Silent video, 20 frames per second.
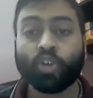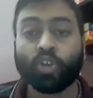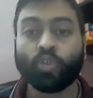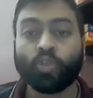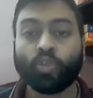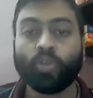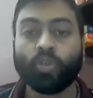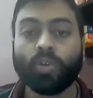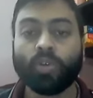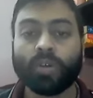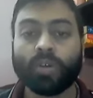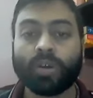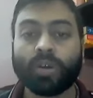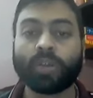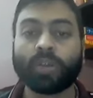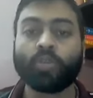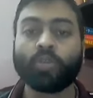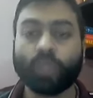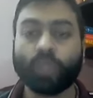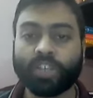to
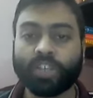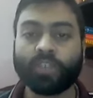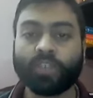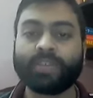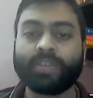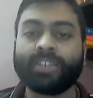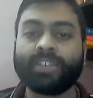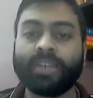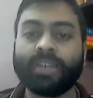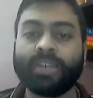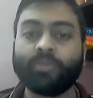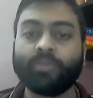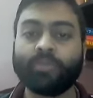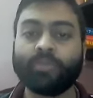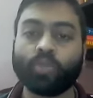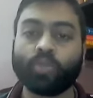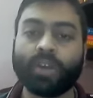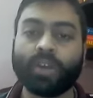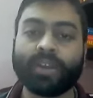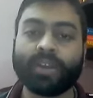notice of AGM
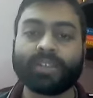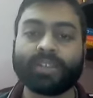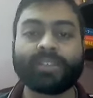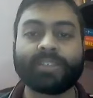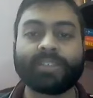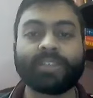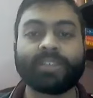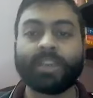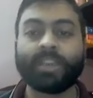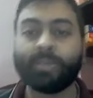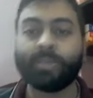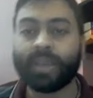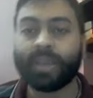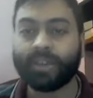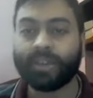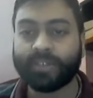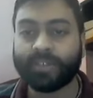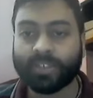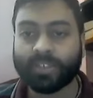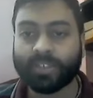through the registered email
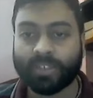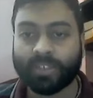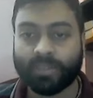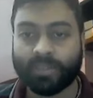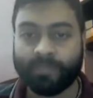address.